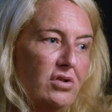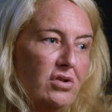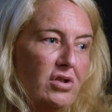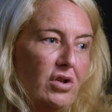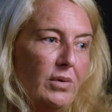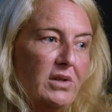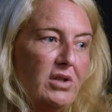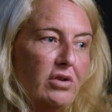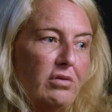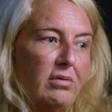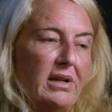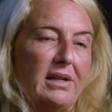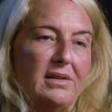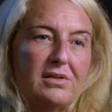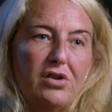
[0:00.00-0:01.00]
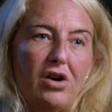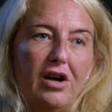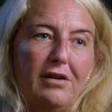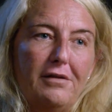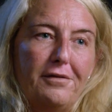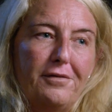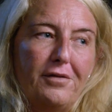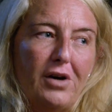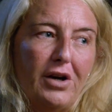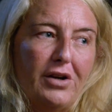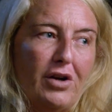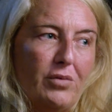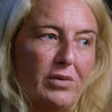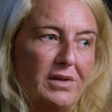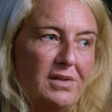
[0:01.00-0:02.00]
to a degree, it's kind of, I
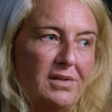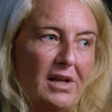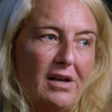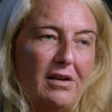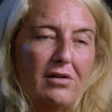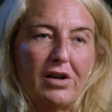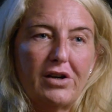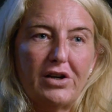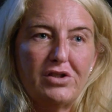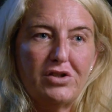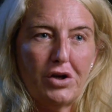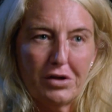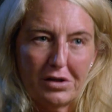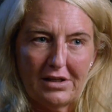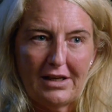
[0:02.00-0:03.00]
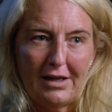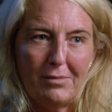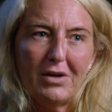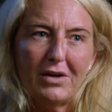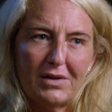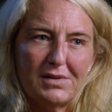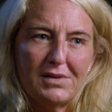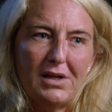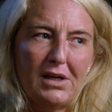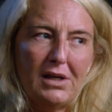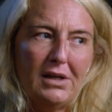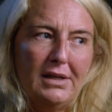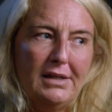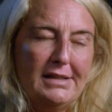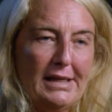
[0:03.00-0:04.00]
don't want to sound like I don't care because
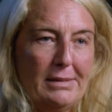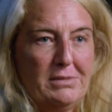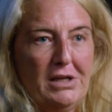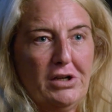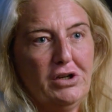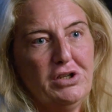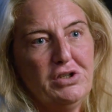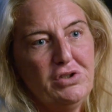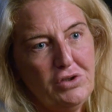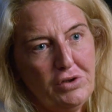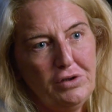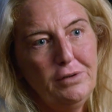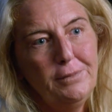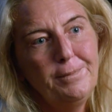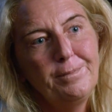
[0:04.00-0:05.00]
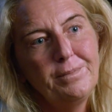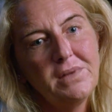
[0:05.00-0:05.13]
deep down I do,